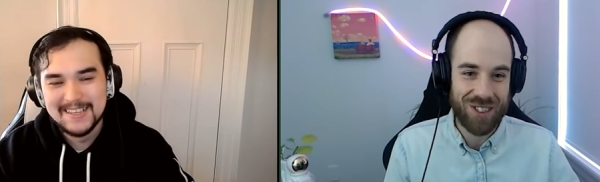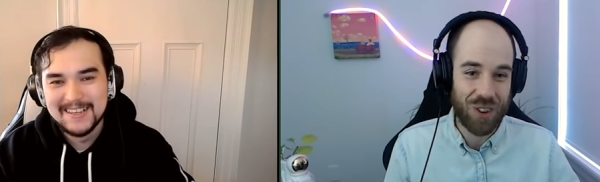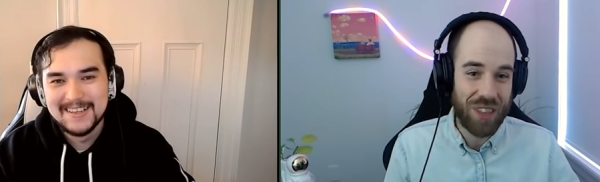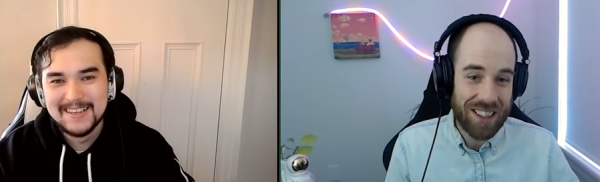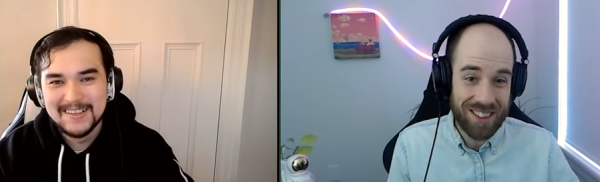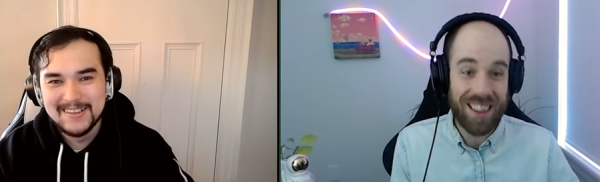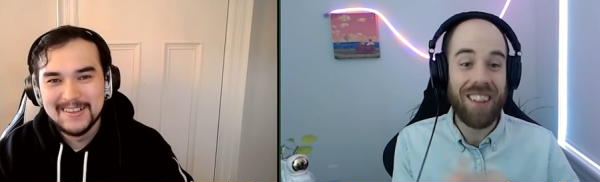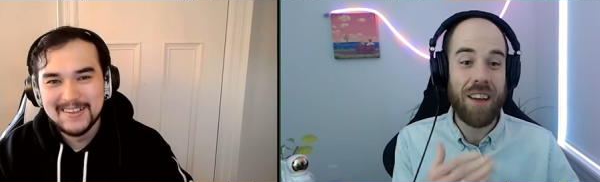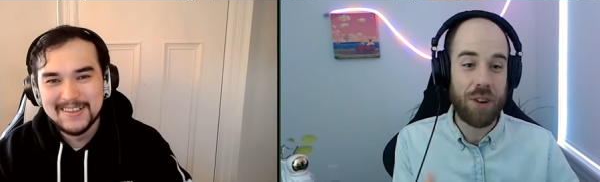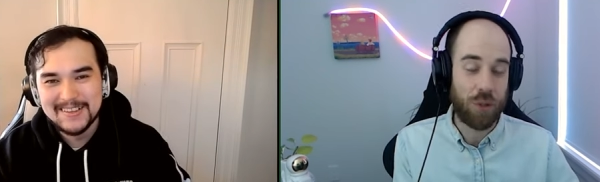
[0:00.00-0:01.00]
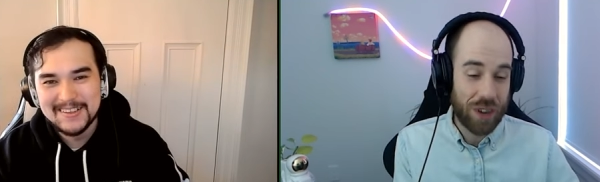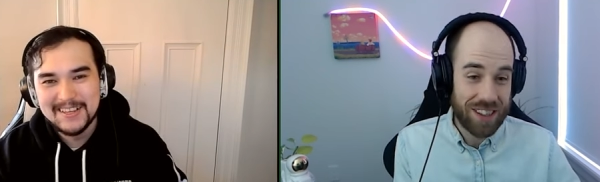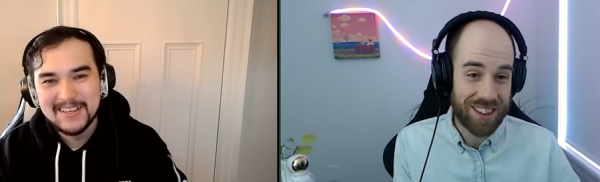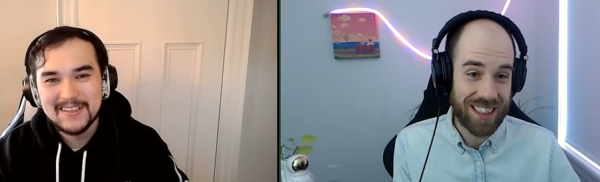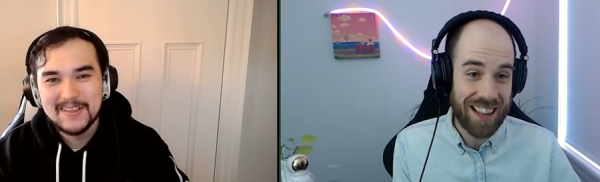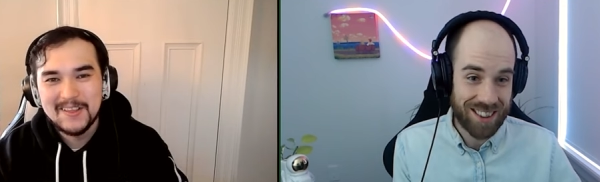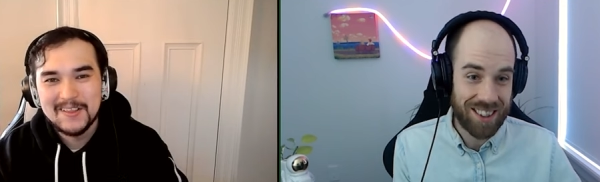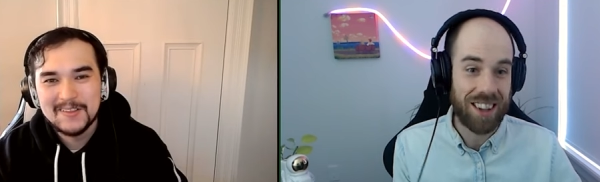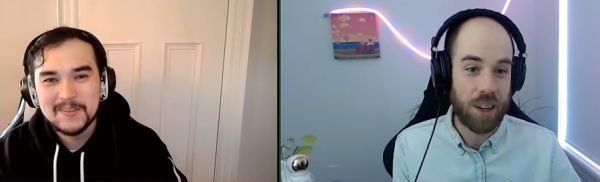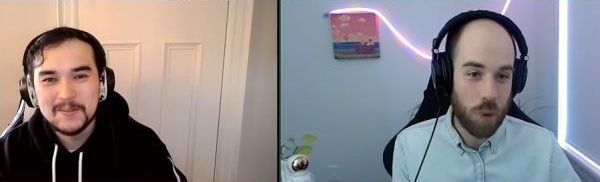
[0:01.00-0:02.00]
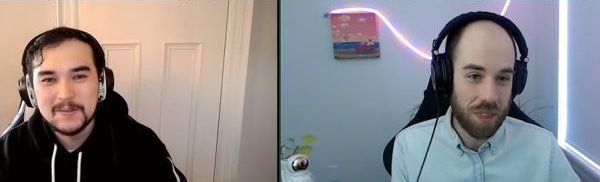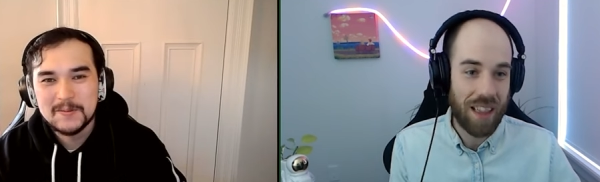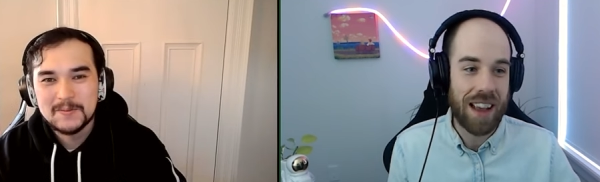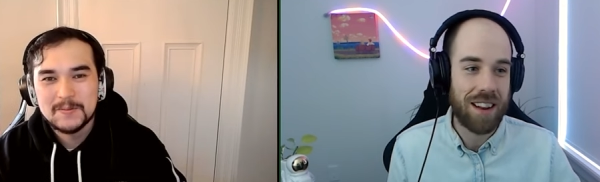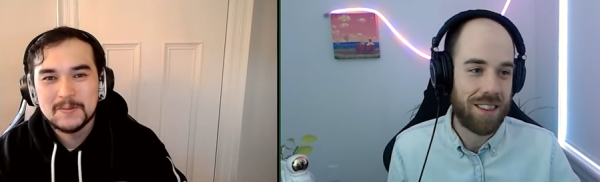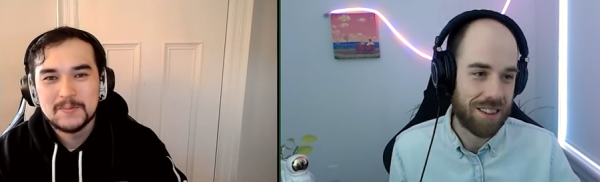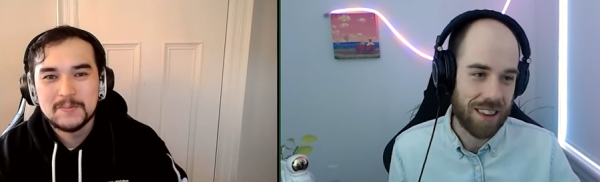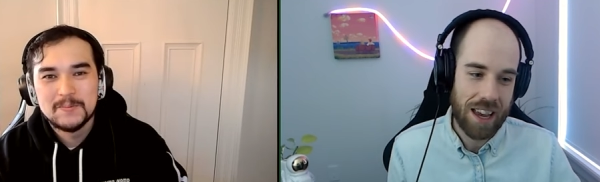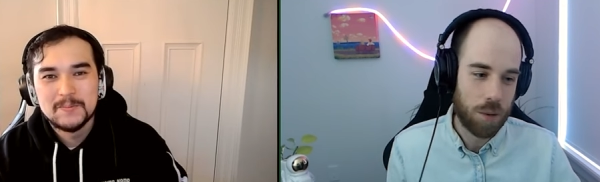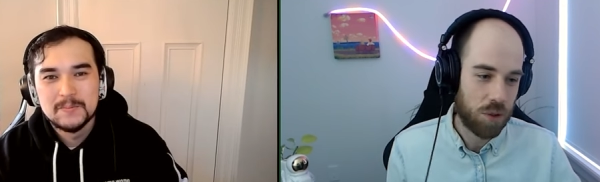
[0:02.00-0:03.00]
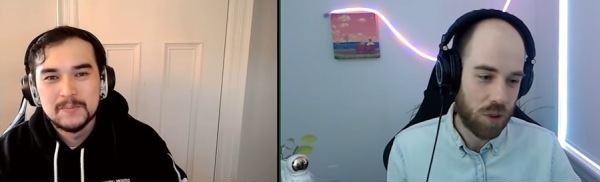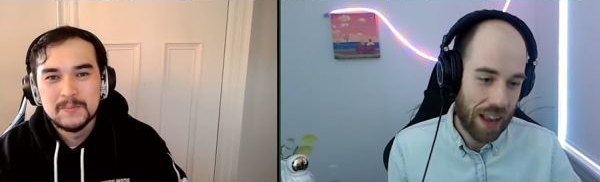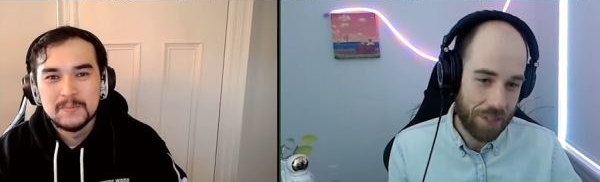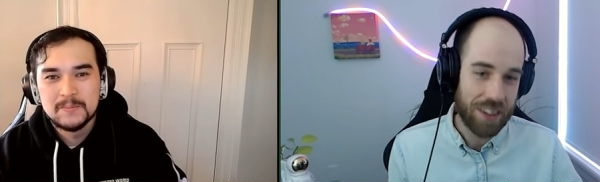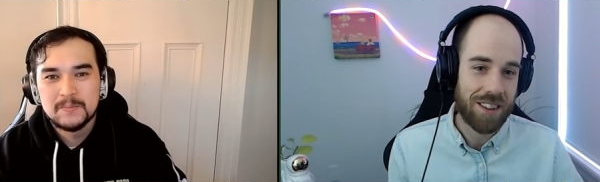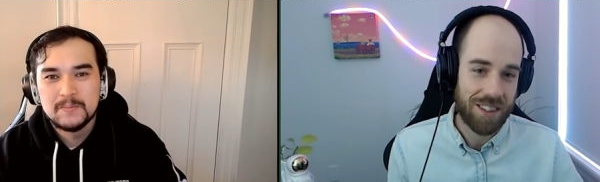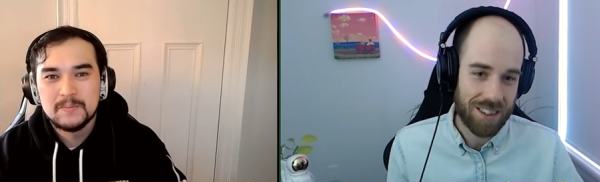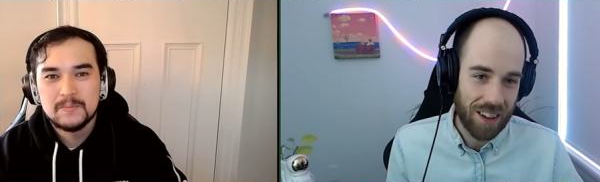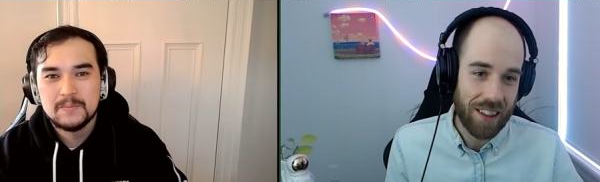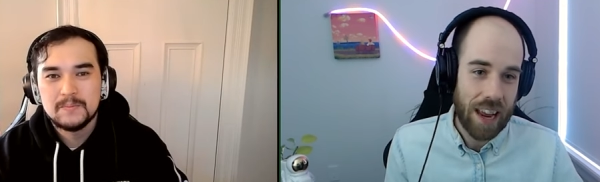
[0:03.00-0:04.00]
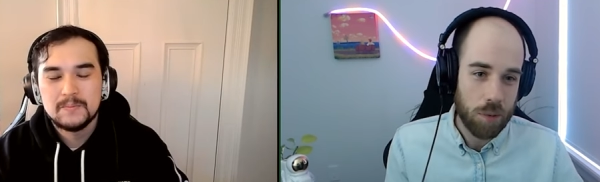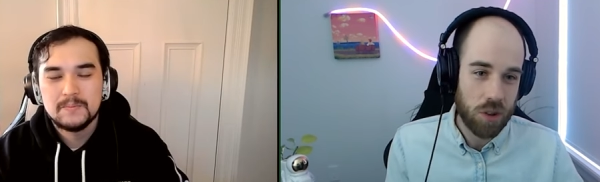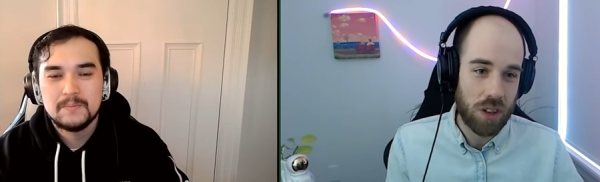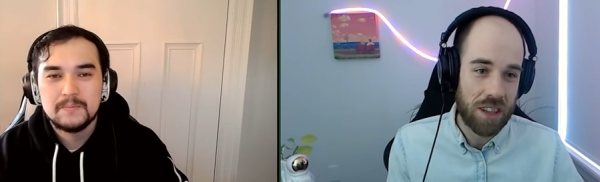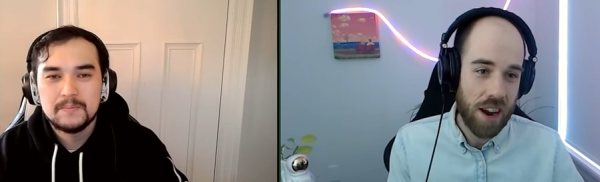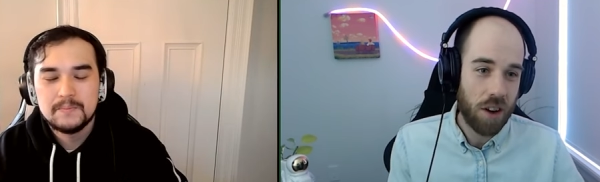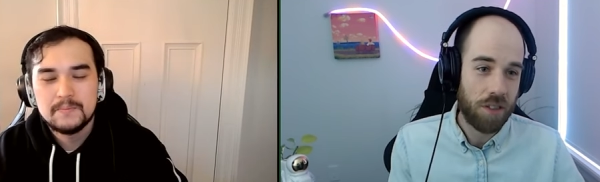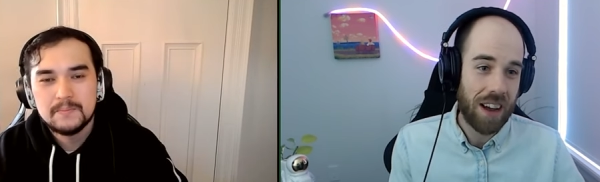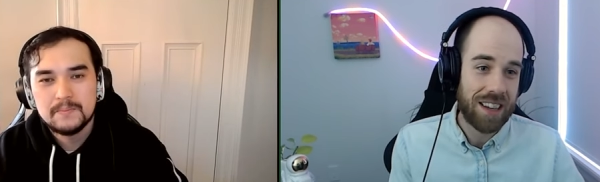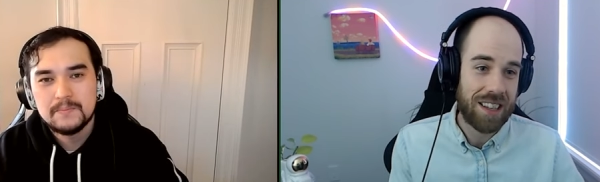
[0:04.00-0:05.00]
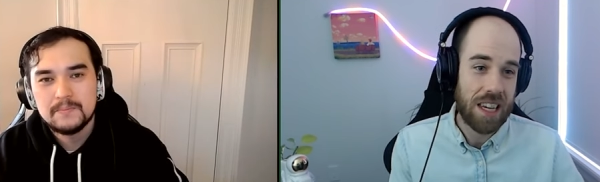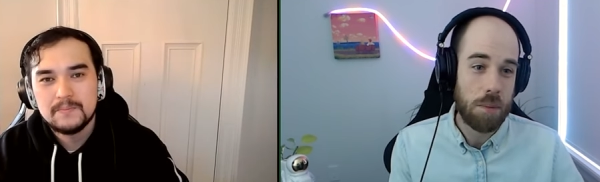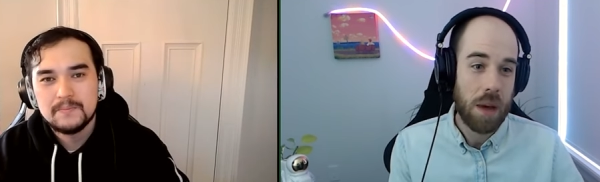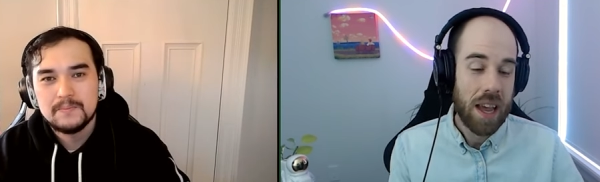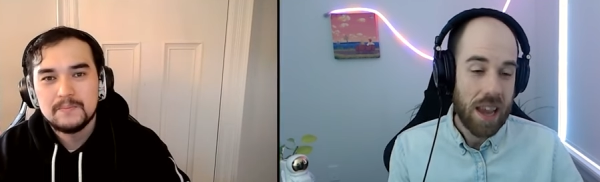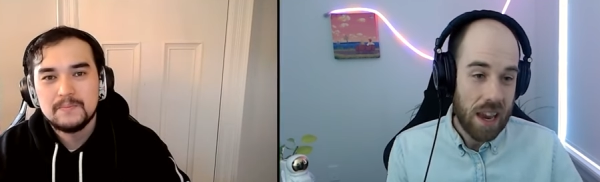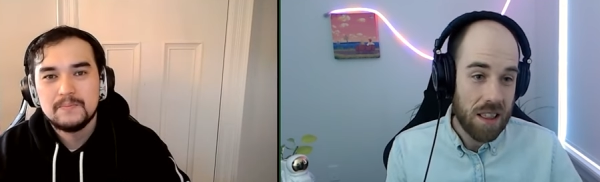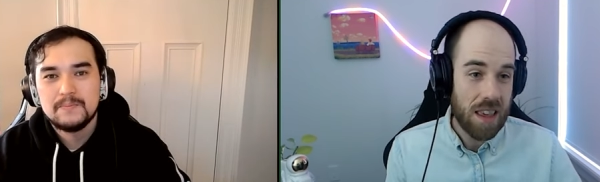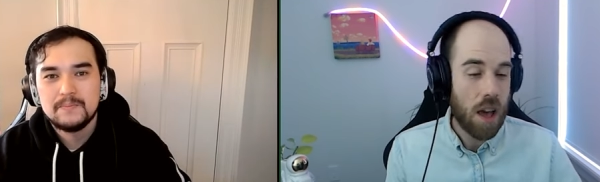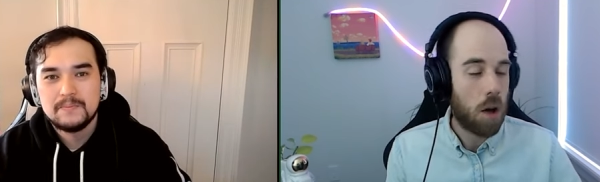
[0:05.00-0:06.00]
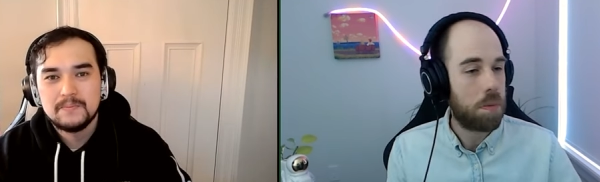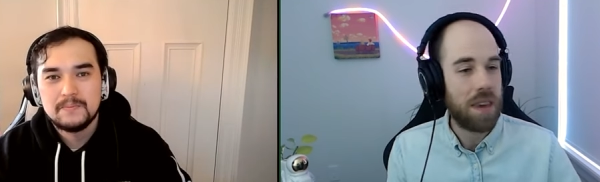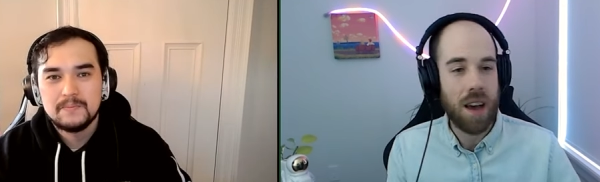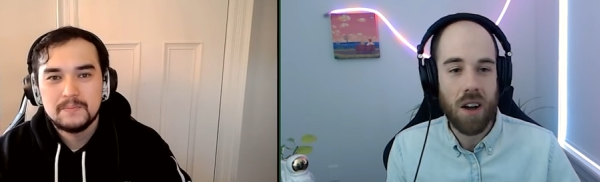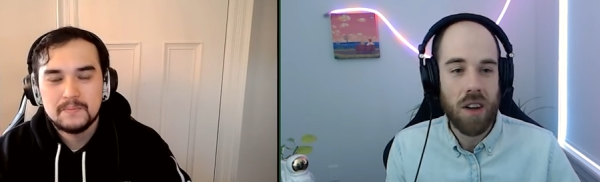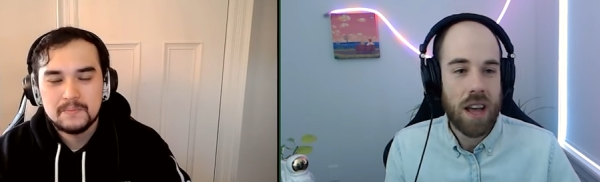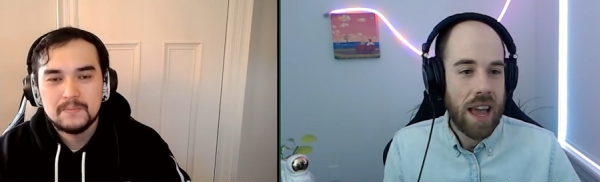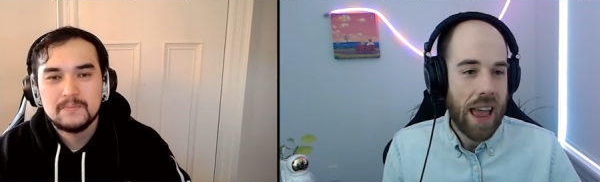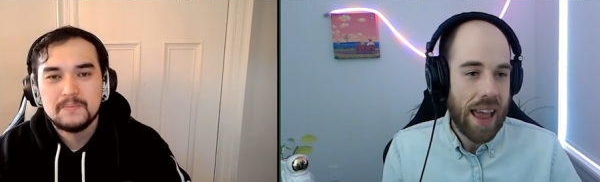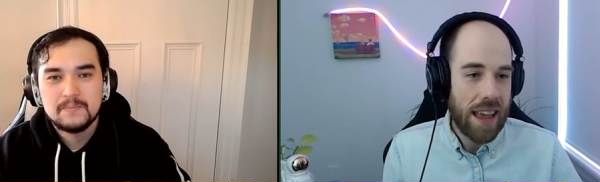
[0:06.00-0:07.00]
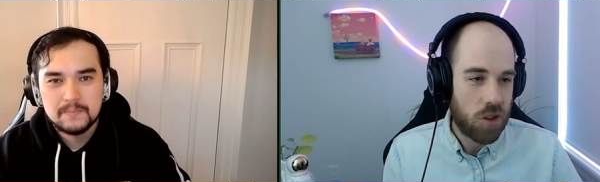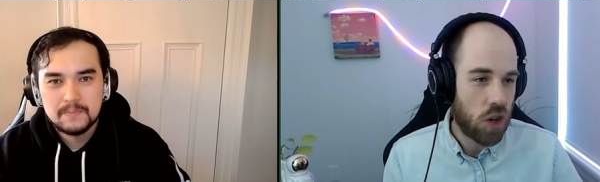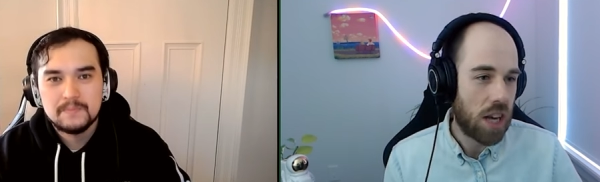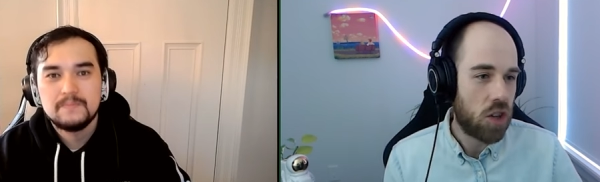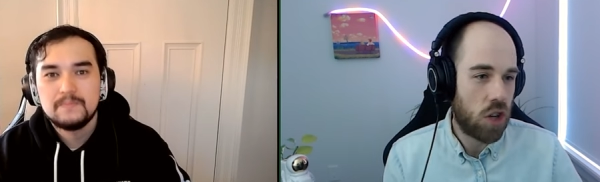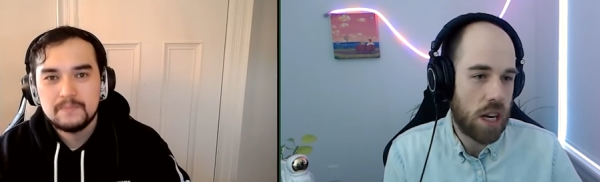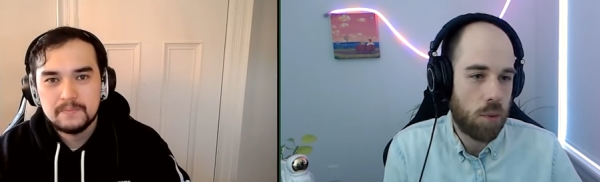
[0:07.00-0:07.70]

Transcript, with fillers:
Speaker 1: So they still haven't reached that ceiling with Knight in this lineup. So yeah, this is still an absolutely terrifying team in the LPL. And Gen G